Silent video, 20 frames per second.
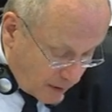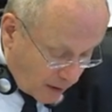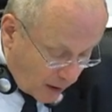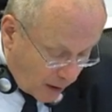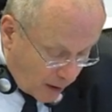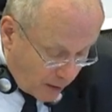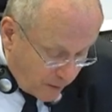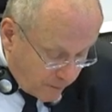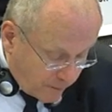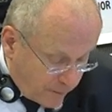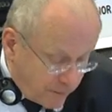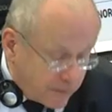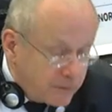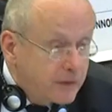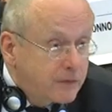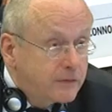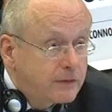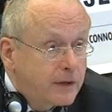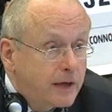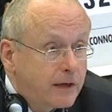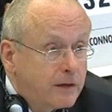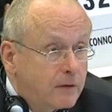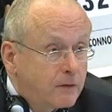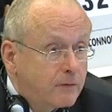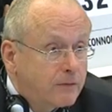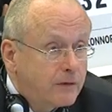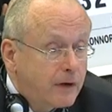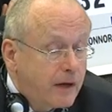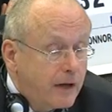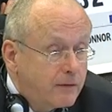of the state
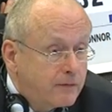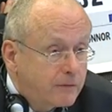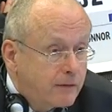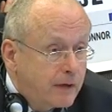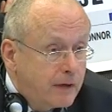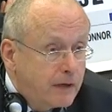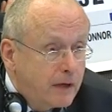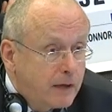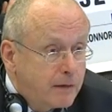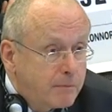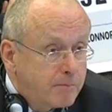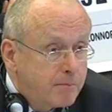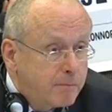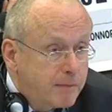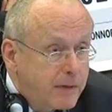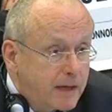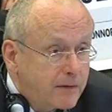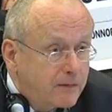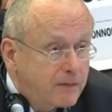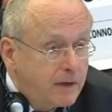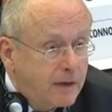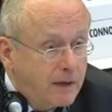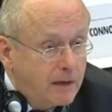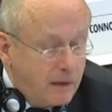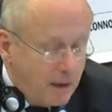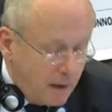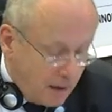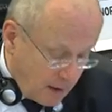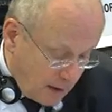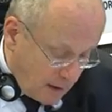of Israel and mixing
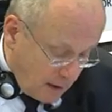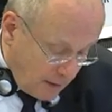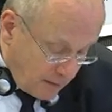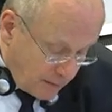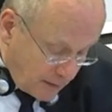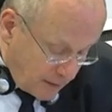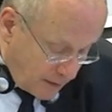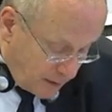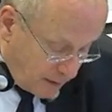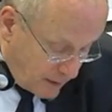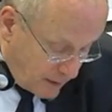the